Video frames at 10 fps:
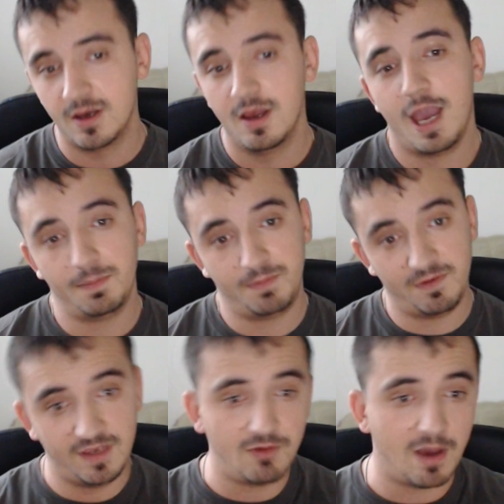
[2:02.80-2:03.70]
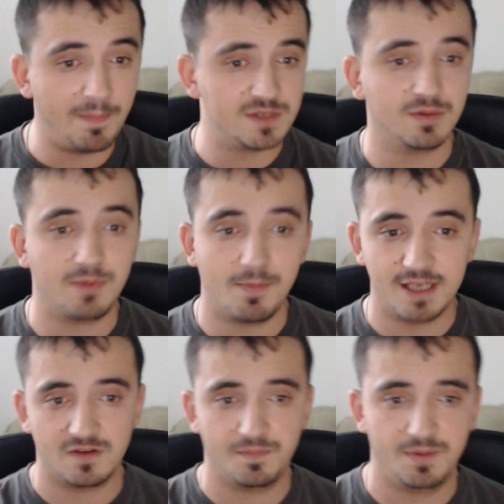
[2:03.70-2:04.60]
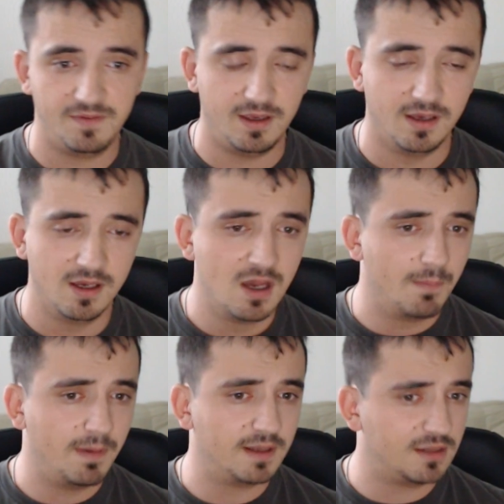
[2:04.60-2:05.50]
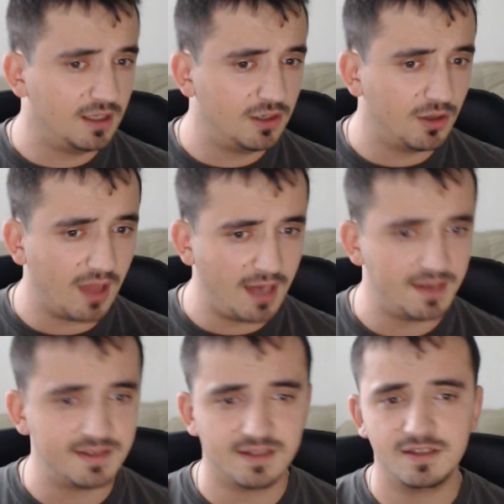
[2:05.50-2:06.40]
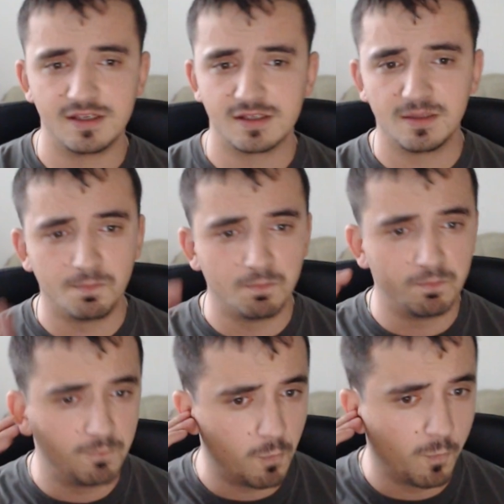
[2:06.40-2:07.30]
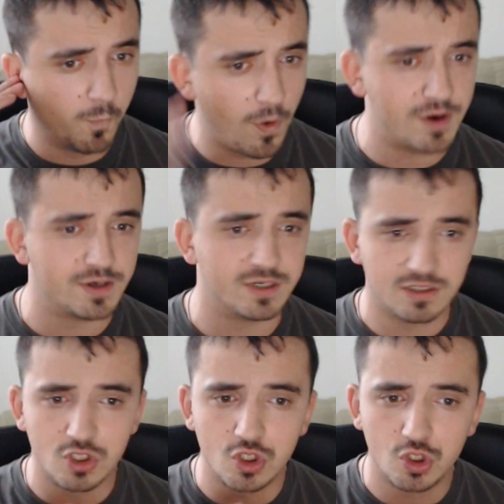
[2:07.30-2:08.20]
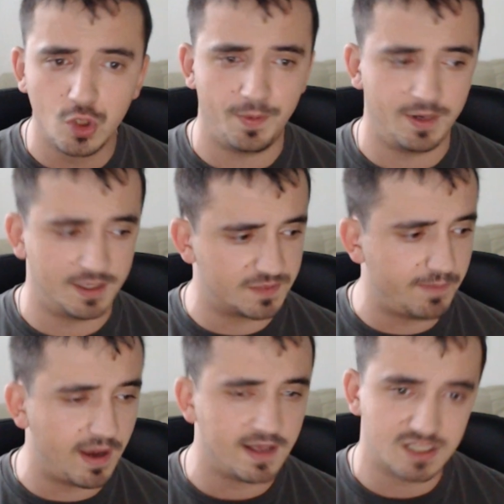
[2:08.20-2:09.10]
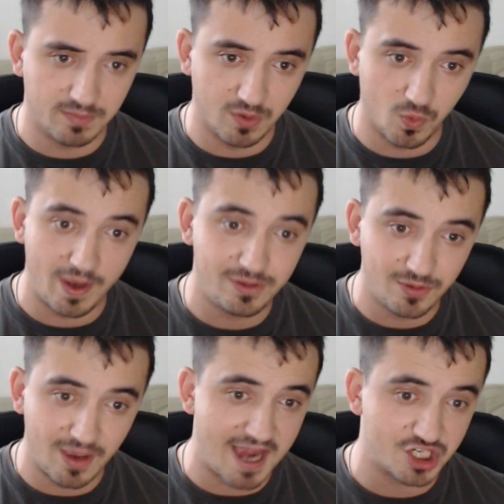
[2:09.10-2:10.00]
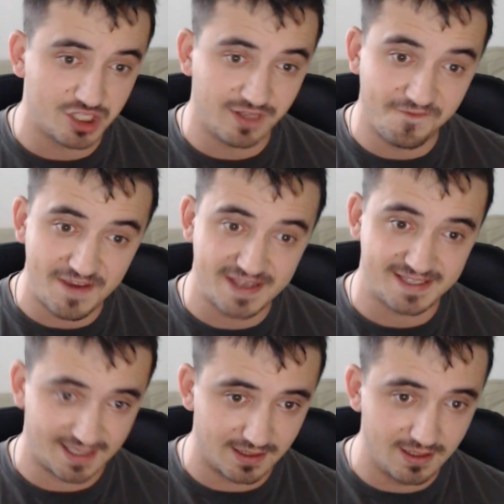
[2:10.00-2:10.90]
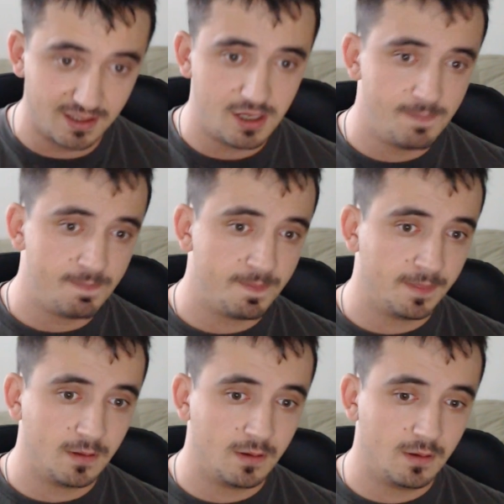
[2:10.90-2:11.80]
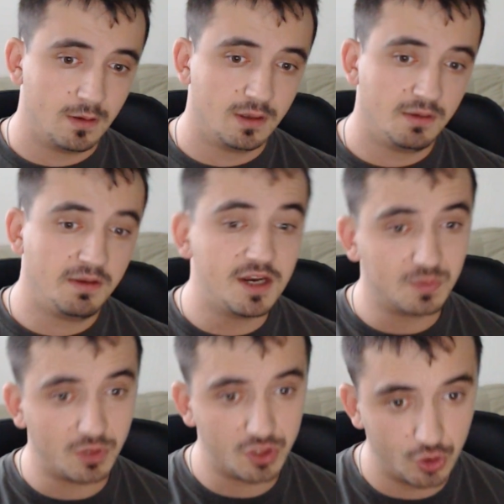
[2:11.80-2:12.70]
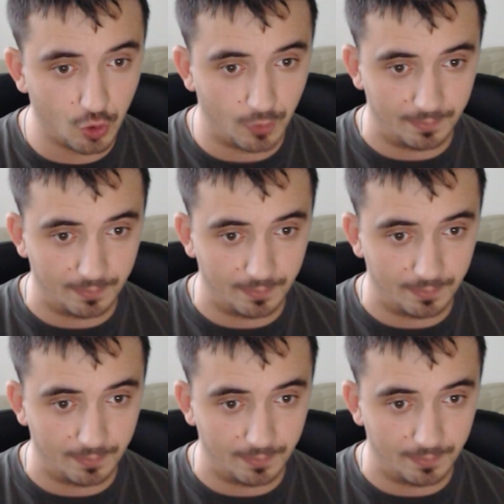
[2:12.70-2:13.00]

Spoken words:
and PvE weapons will be best for PvE. But in all honesty, this is the worst, stupidest possible way to actually fix it. Here's what you do.